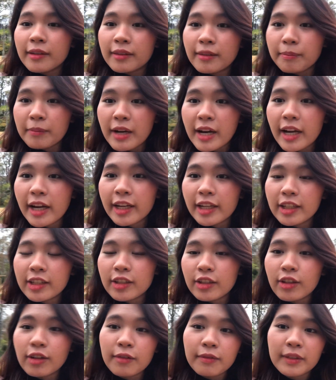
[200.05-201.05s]
my
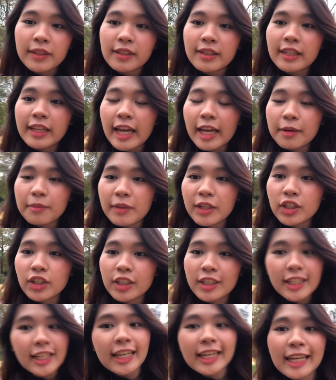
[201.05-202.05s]
university
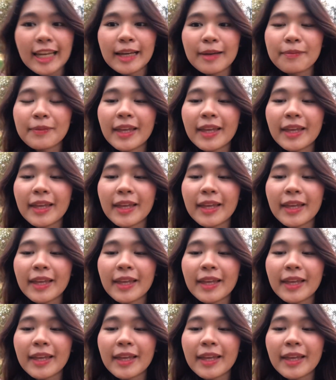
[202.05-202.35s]
admission team